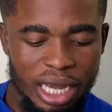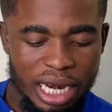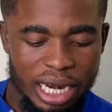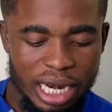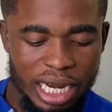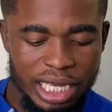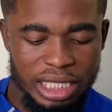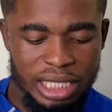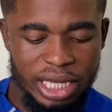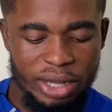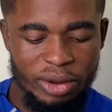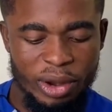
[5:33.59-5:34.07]

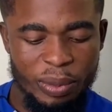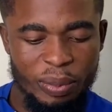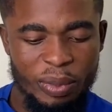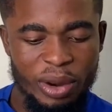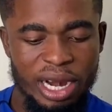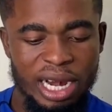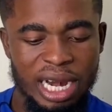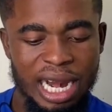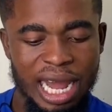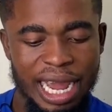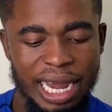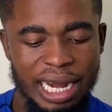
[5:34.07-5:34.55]
This
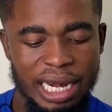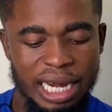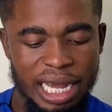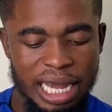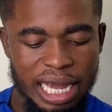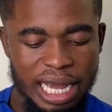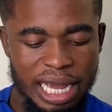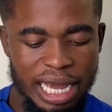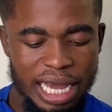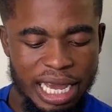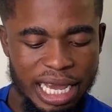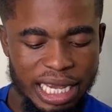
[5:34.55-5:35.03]
3.9
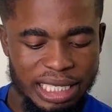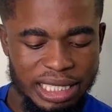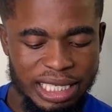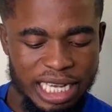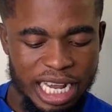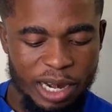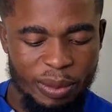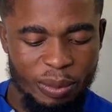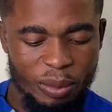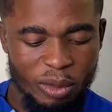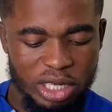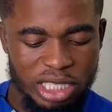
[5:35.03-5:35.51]
is
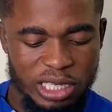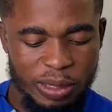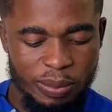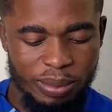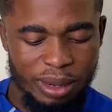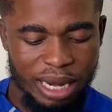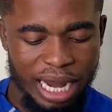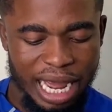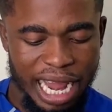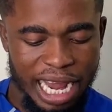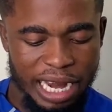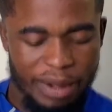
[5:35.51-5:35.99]
then
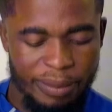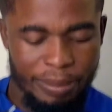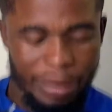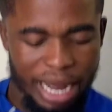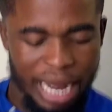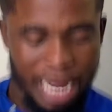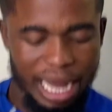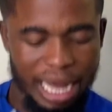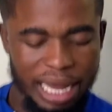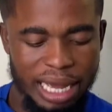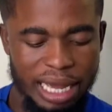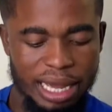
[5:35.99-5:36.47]
multiplied
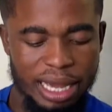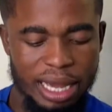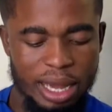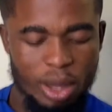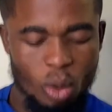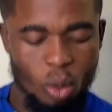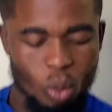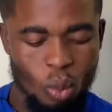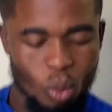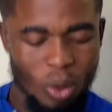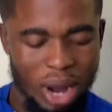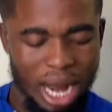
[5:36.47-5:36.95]
by
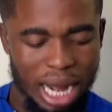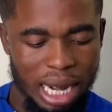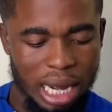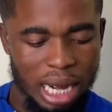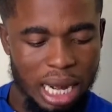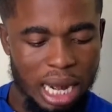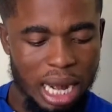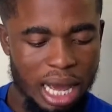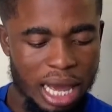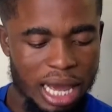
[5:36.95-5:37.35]
1